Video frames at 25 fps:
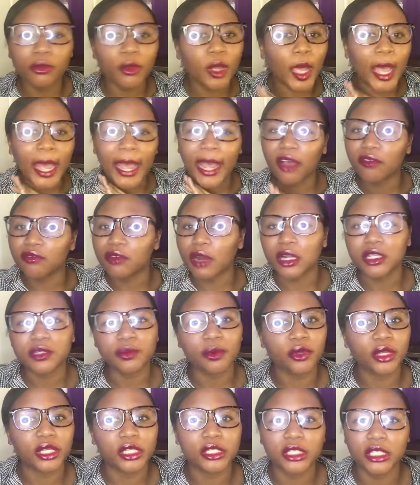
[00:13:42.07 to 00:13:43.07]
have not
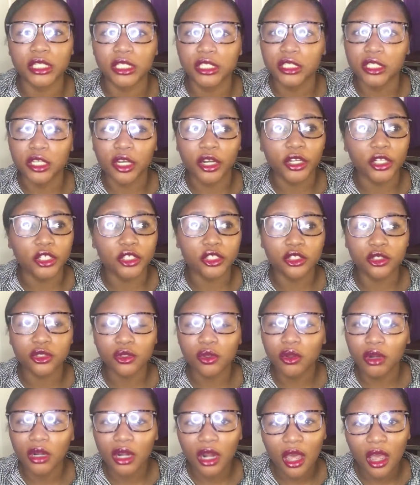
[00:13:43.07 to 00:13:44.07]
spoken to this girl in so
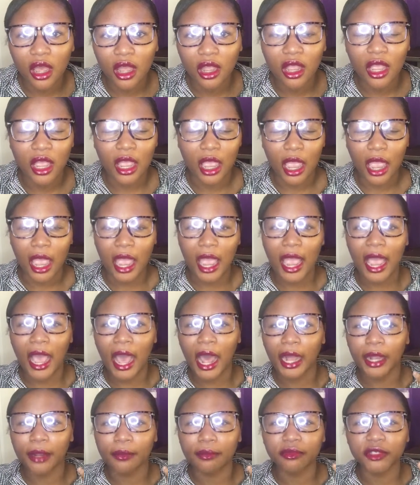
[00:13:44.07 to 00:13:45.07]
long,
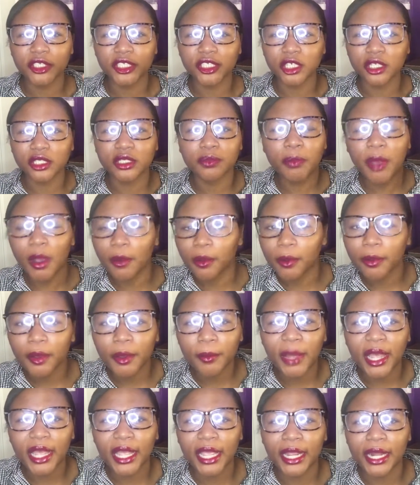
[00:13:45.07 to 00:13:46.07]
and she just popped up in my
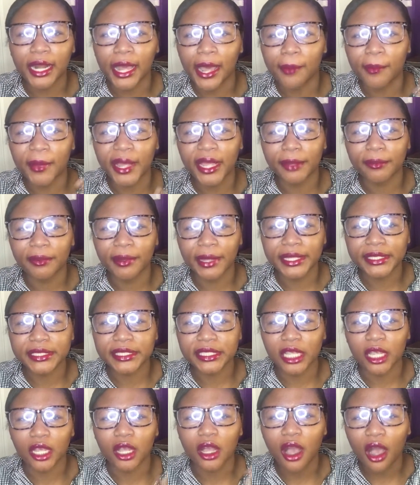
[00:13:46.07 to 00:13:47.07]
head, and my mind
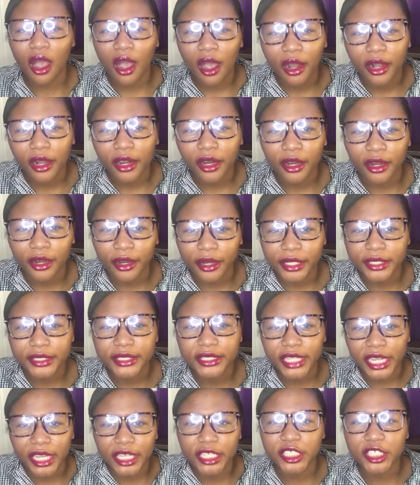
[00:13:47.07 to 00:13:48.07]
said call her,
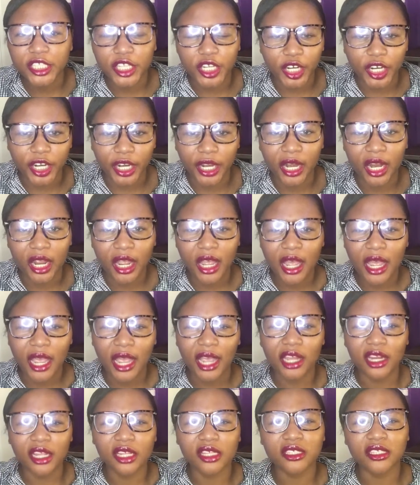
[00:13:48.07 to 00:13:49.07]
text her,
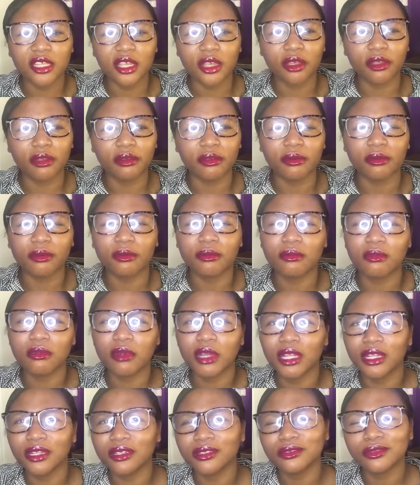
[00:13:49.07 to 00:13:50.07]
and I said,
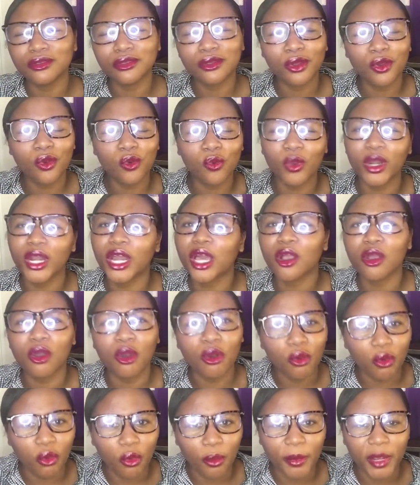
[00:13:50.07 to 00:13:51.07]
well, when I go
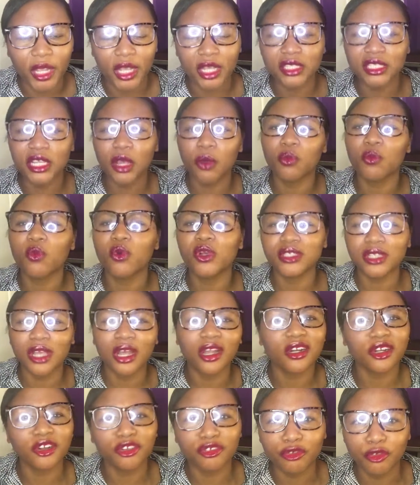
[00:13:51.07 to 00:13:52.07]
home, because I was on
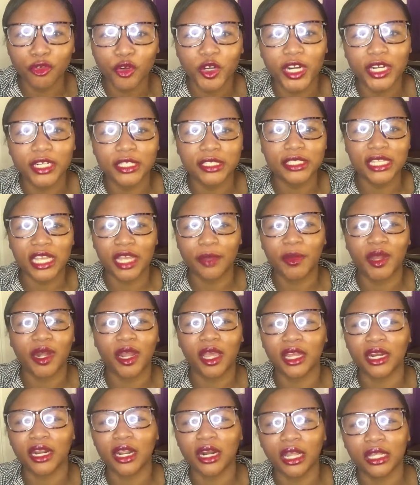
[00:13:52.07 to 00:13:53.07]
the road at the time and I
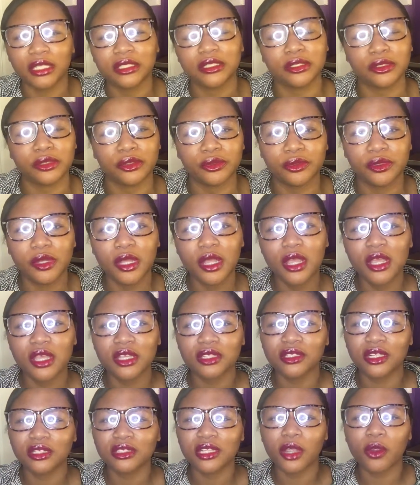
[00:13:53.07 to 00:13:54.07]
had a lot to do.
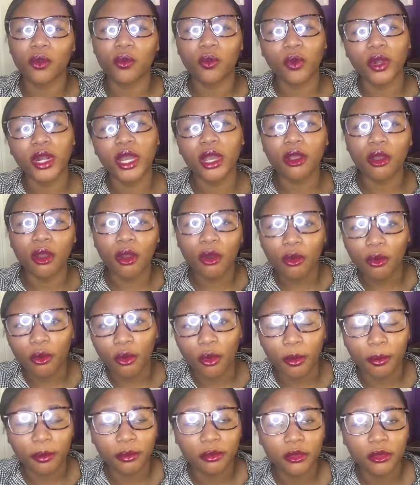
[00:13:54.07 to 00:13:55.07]
So I was like, when I go home,